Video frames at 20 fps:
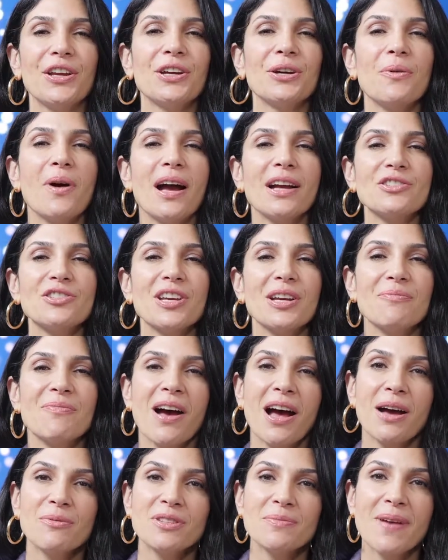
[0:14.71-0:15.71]
You're watching
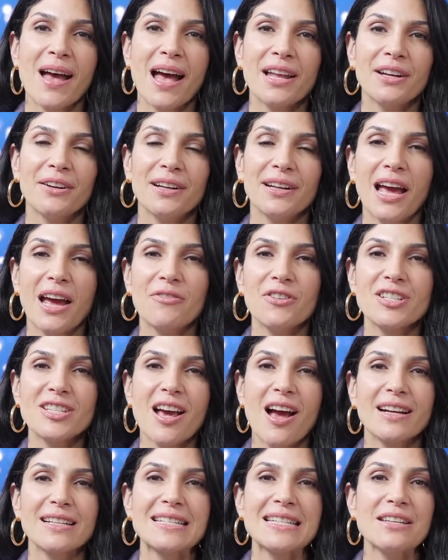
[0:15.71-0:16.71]
Moms Matter at
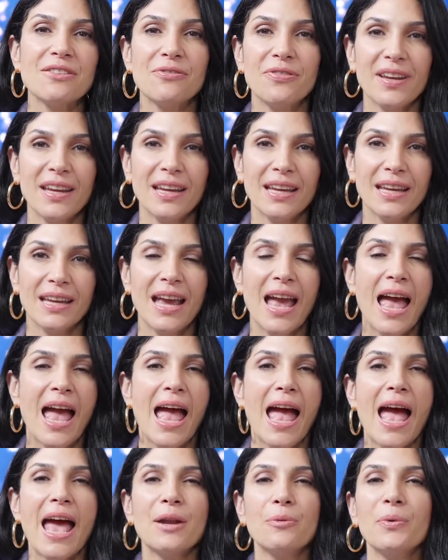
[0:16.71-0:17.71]
EverTalk TV,
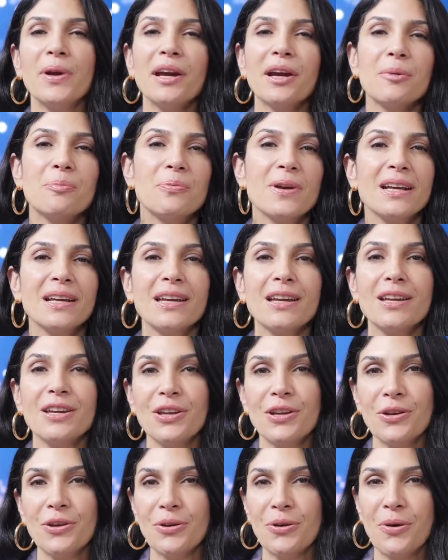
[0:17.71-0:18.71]
and we are bringing
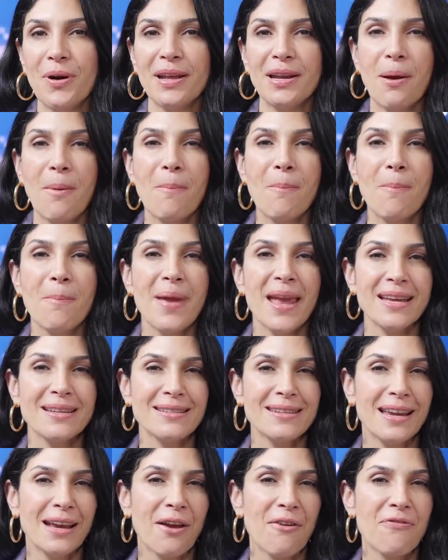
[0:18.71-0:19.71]
you an
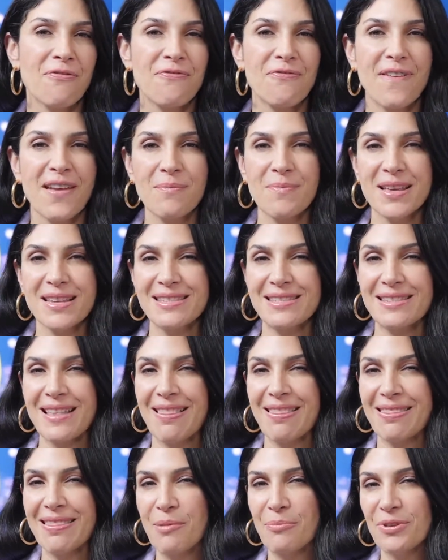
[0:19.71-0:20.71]
amazing, famous
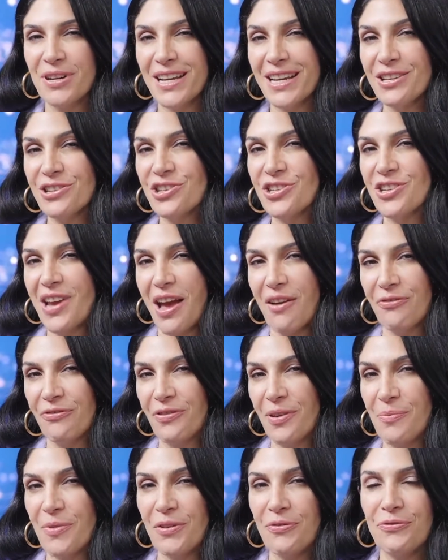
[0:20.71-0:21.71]
celebrity chef
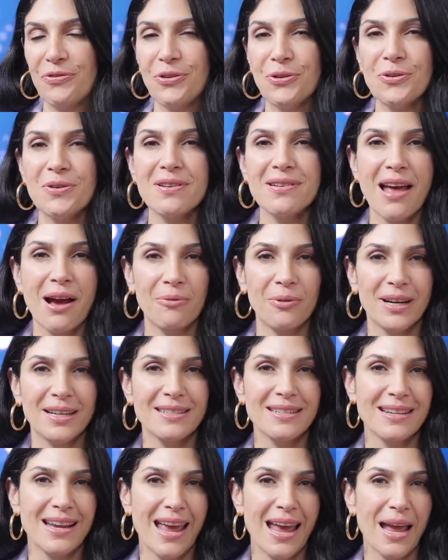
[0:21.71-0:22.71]
from the Food Network
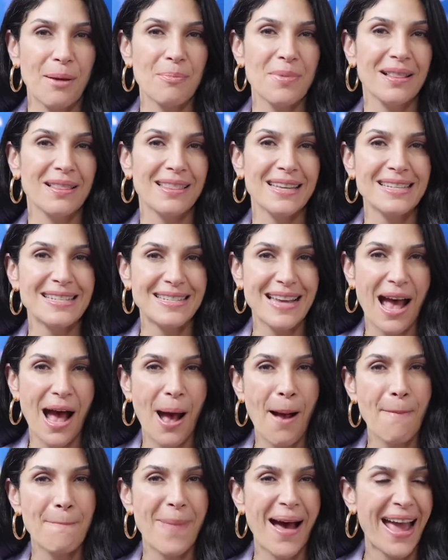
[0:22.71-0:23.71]
today,
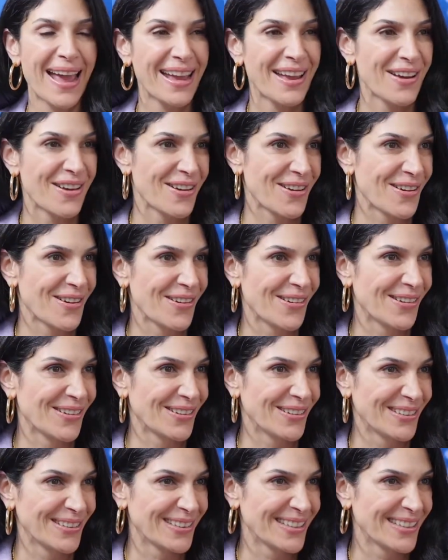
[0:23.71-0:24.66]
Melissa Mayo.